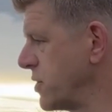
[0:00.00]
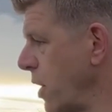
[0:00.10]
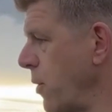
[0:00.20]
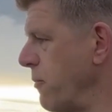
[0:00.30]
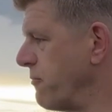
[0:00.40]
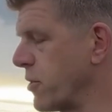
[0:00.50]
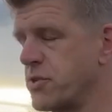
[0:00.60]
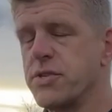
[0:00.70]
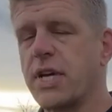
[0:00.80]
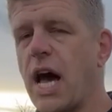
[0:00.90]
So
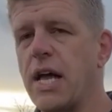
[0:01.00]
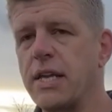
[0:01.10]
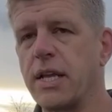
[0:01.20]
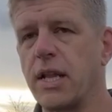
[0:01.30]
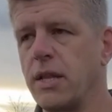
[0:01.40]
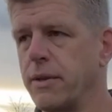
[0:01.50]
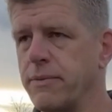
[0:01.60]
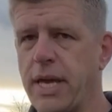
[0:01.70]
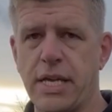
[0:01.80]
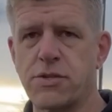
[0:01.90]
versus a Continental
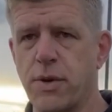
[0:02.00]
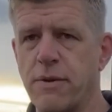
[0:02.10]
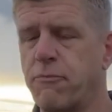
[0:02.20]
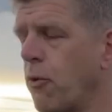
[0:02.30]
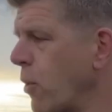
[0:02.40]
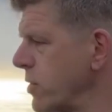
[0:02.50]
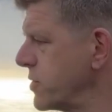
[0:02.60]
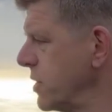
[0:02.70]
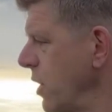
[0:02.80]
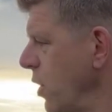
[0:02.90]
Extreme Force,
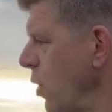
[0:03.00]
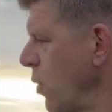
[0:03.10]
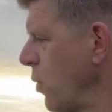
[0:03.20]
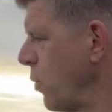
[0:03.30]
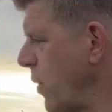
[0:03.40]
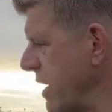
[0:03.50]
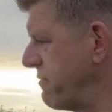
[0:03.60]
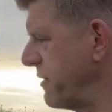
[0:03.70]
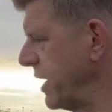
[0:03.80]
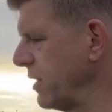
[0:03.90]
we
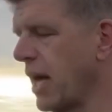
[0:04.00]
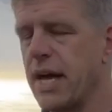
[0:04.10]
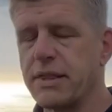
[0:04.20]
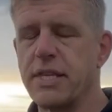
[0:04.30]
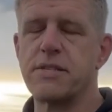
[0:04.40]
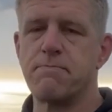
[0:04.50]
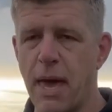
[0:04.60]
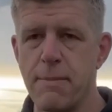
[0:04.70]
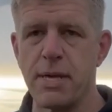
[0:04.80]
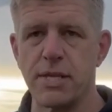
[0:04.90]
feel like this
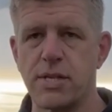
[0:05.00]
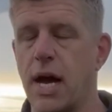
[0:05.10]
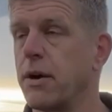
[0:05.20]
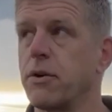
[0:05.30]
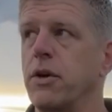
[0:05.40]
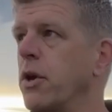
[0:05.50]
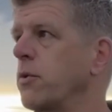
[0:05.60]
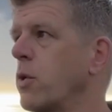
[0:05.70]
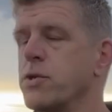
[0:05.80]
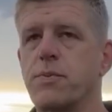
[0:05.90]
may be the tire. You know,
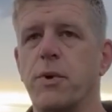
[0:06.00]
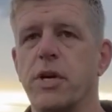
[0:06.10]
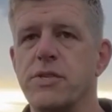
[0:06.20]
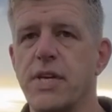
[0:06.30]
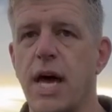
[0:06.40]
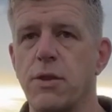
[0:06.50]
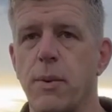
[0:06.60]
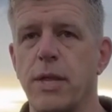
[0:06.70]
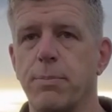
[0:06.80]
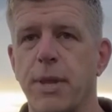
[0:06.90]
of course, we're going to see how the
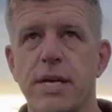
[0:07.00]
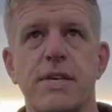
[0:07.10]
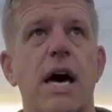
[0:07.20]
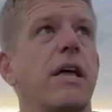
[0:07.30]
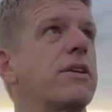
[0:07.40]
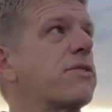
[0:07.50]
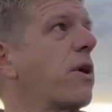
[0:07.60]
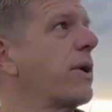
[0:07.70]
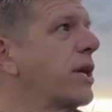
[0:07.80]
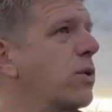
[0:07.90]
weather plays out. It's
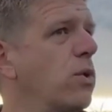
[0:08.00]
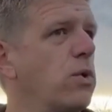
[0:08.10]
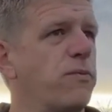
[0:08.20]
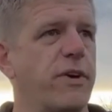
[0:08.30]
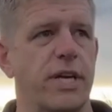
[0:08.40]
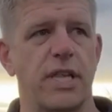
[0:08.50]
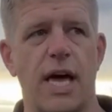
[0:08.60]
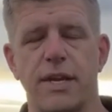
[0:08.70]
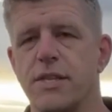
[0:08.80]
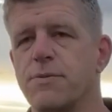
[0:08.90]
already cool, very
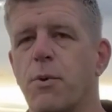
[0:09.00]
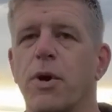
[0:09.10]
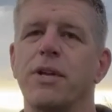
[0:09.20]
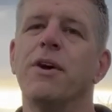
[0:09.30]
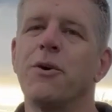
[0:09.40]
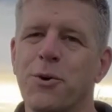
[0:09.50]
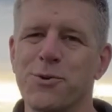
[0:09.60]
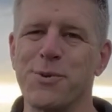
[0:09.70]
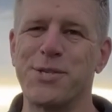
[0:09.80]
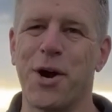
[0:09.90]
cloudy this morning. Of
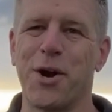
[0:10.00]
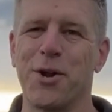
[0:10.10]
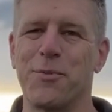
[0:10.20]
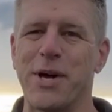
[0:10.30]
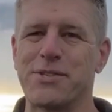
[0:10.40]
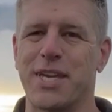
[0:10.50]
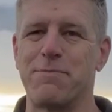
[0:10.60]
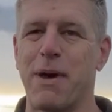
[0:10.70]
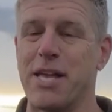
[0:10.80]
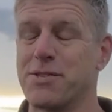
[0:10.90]
course, we started on a wet
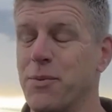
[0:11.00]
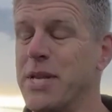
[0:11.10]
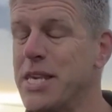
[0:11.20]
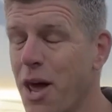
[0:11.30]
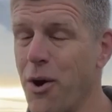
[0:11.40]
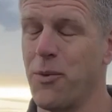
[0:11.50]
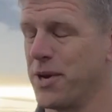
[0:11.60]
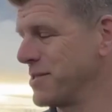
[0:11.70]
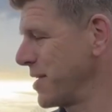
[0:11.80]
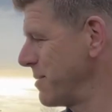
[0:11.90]
skid pad, so we know
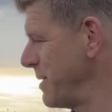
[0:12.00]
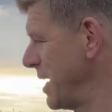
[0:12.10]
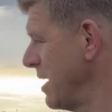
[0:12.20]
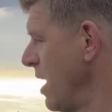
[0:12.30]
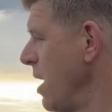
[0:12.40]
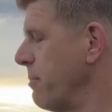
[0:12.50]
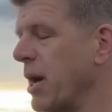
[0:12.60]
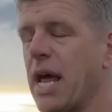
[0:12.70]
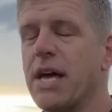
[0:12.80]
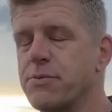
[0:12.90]
what it's going to be.
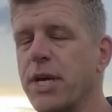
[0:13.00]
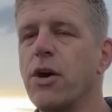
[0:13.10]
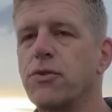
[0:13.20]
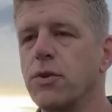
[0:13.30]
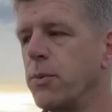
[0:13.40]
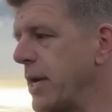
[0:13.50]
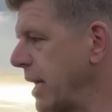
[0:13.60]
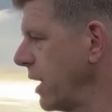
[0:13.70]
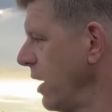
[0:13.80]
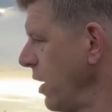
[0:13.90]
But as we go through the
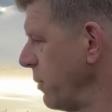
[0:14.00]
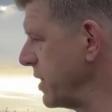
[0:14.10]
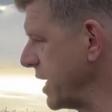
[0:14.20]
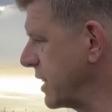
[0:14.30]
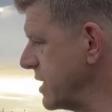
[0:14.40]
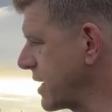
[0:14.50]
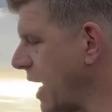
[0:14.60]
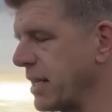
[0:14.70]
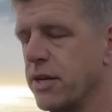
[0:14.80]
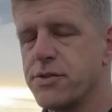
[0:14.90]
week, we think these
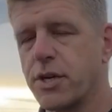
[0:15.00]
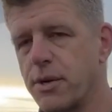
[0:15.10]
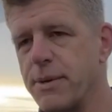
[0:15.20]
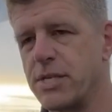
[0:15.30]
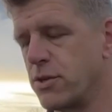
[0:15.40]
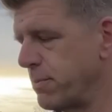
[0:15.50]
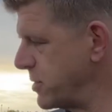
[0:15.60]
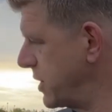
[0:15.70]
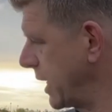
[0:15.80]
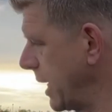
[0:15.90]
Continentals are going to be
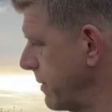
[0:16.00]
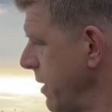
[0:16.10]
super sticky.